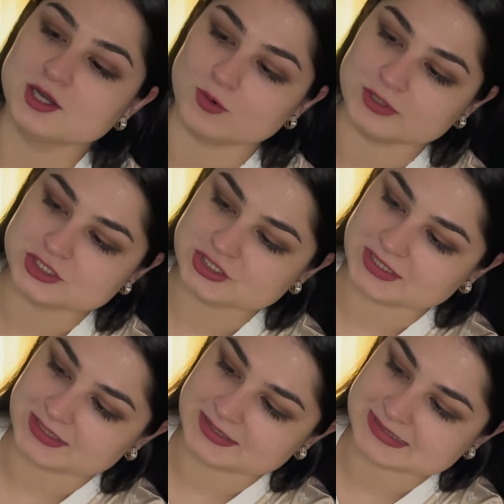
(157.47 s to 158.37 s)
which
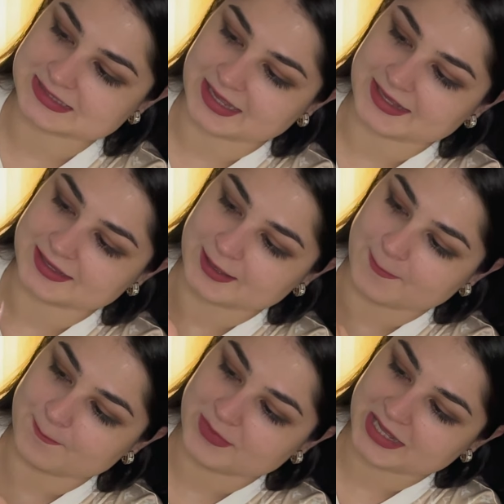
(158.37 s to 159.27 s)
is like
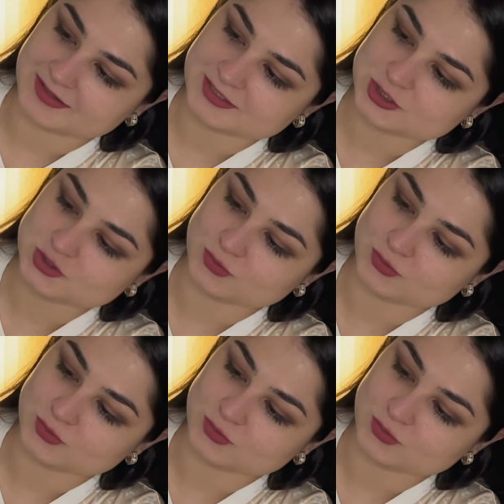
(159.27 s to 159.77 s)
embellished